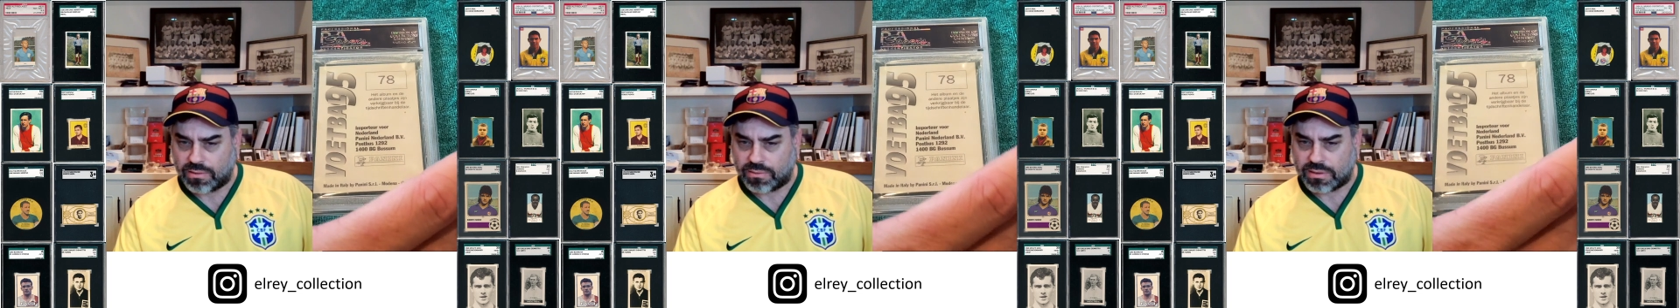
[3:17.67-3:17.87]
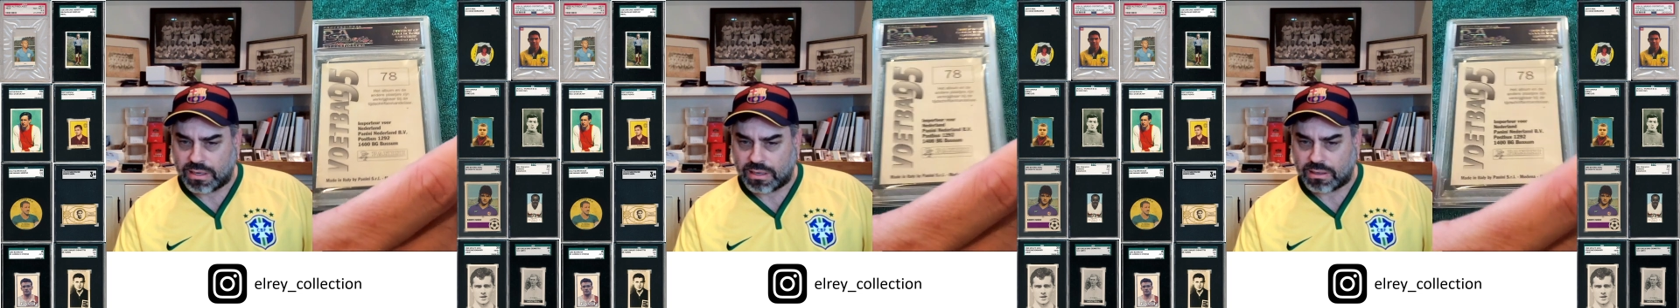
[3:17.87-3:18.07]

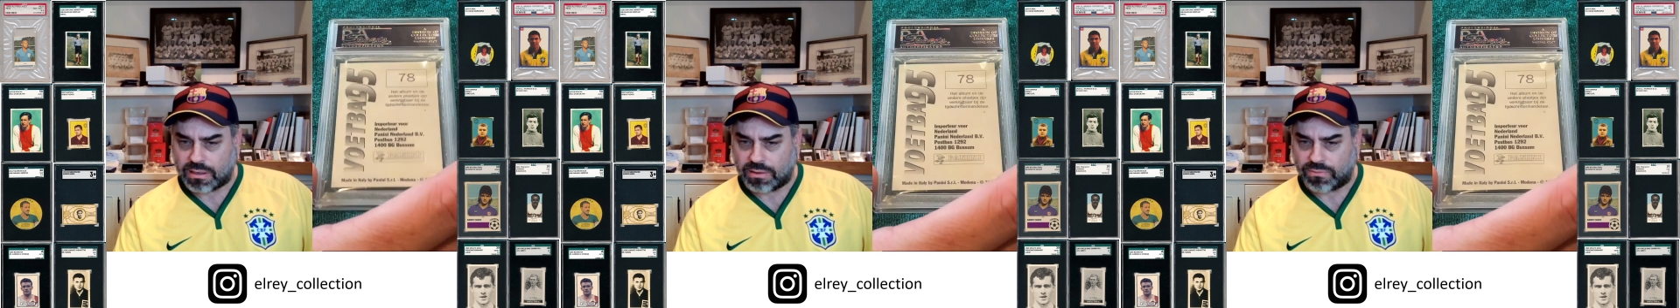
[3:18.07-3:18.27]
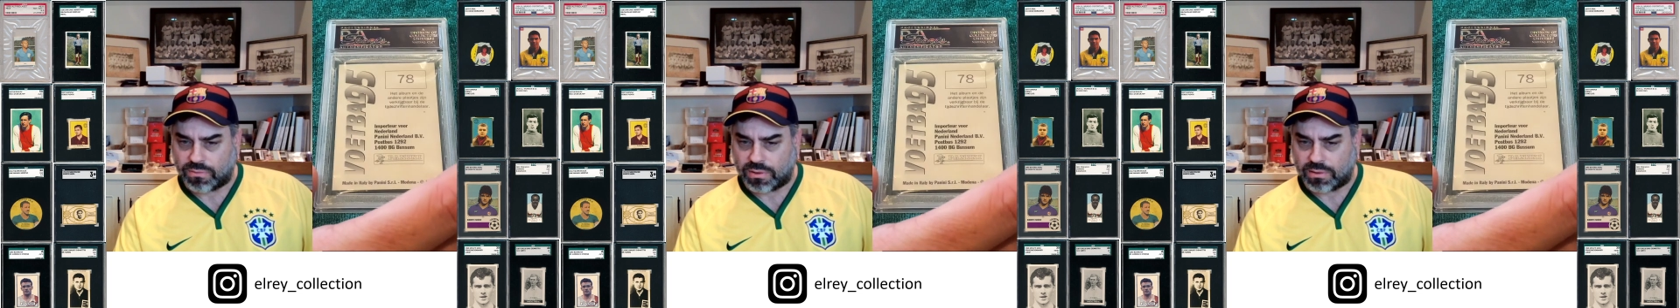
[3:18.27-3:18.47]

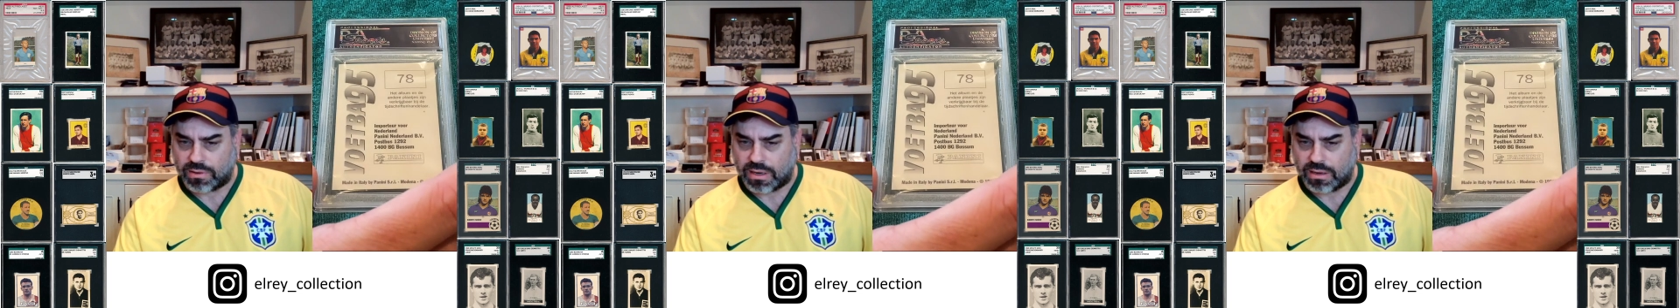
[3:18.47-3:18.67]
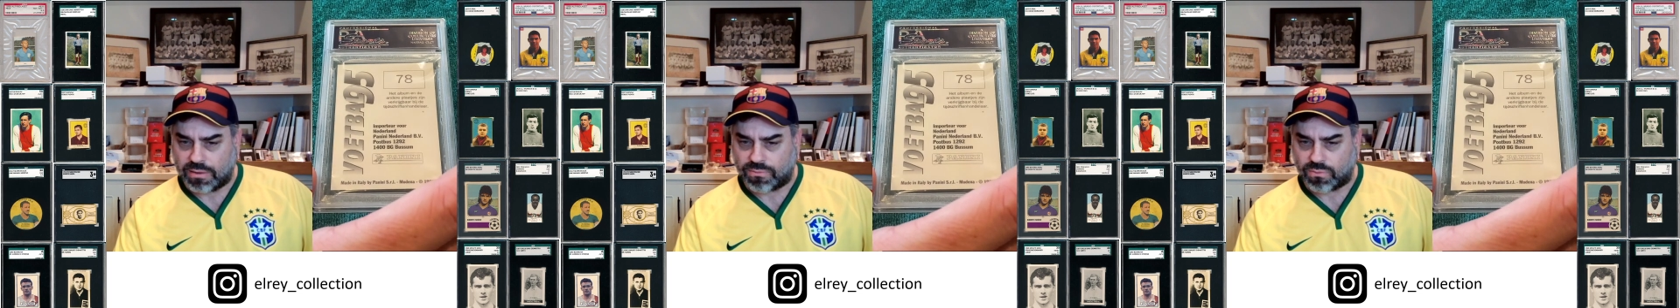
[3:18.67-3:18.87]
technically for the
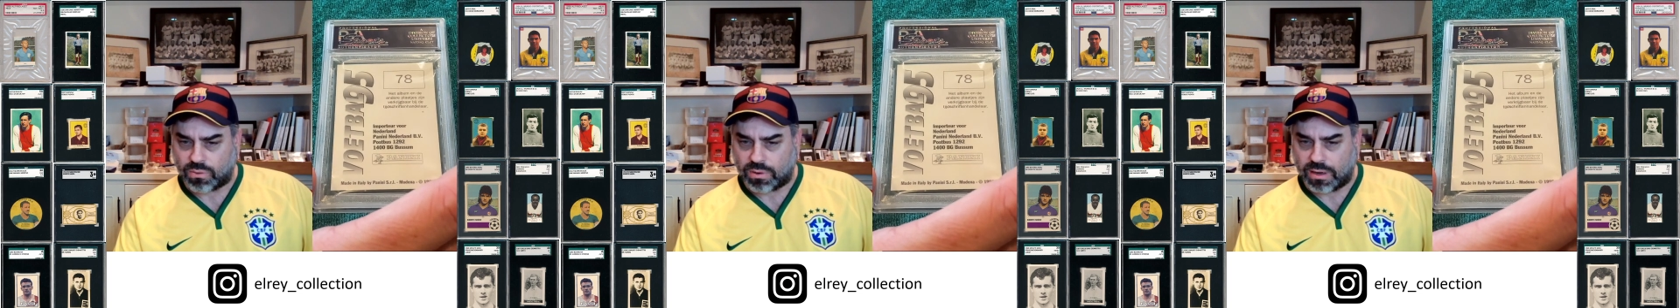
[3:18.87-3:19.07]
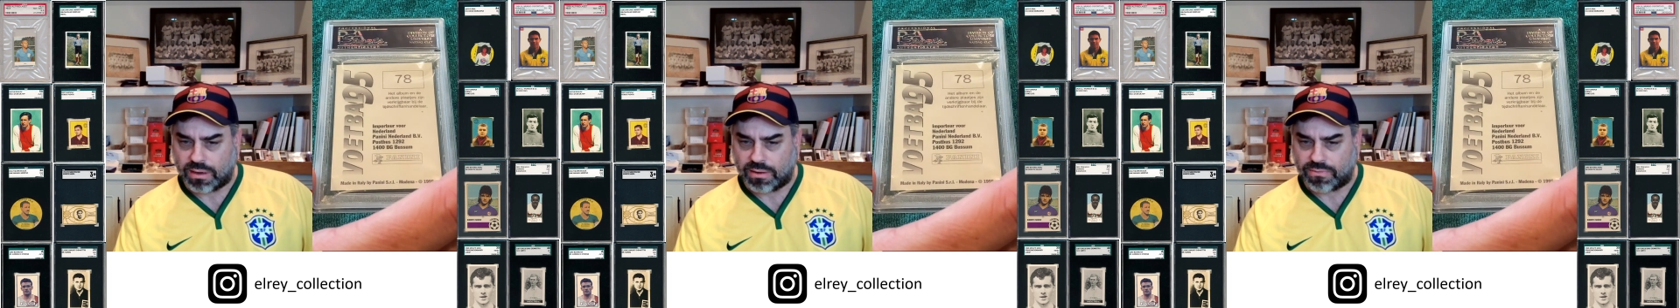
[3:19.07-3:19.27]

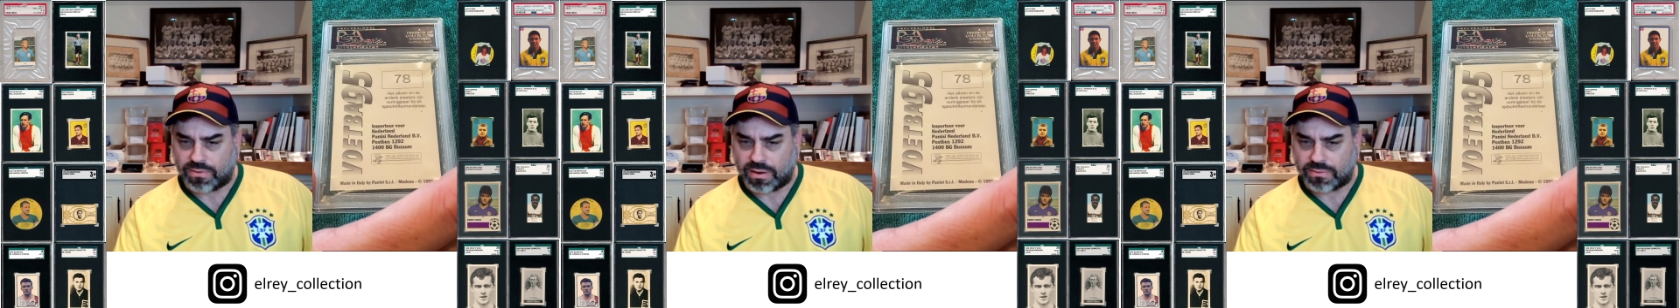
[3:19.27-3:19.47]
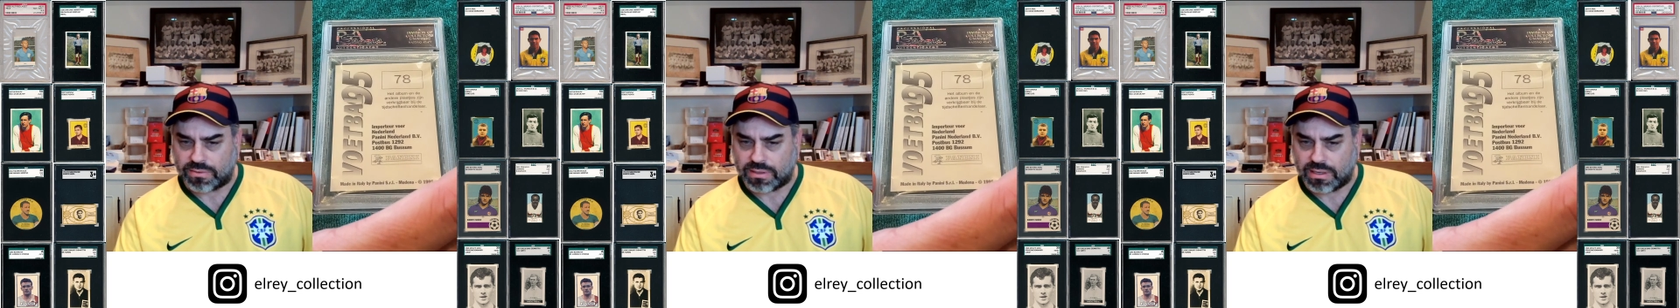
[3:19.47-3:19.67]

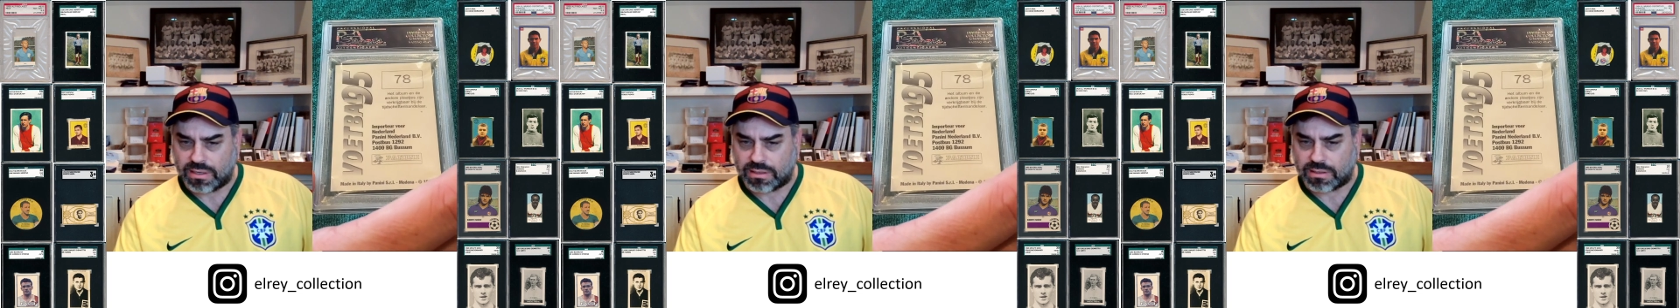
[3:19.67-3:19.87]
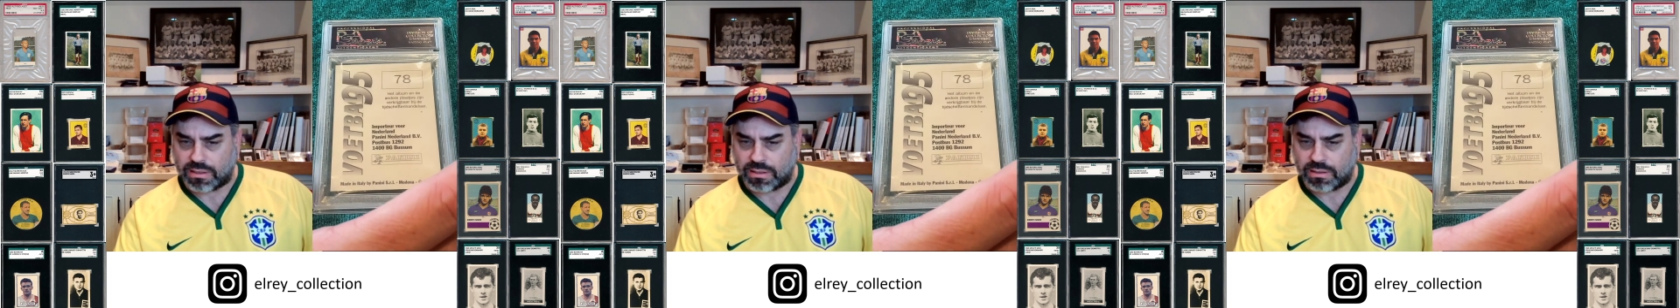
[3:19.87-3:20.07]
94-95
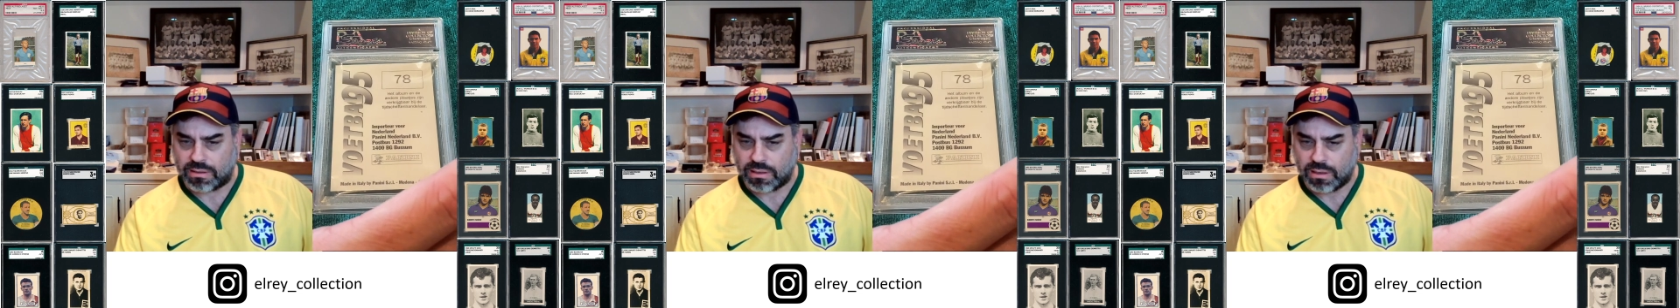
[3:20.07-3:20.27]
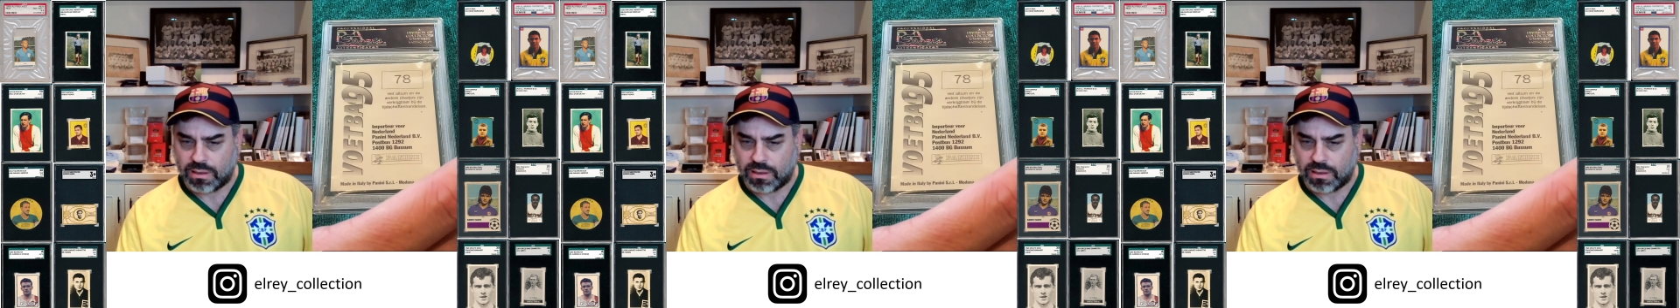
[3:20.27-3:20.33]
season.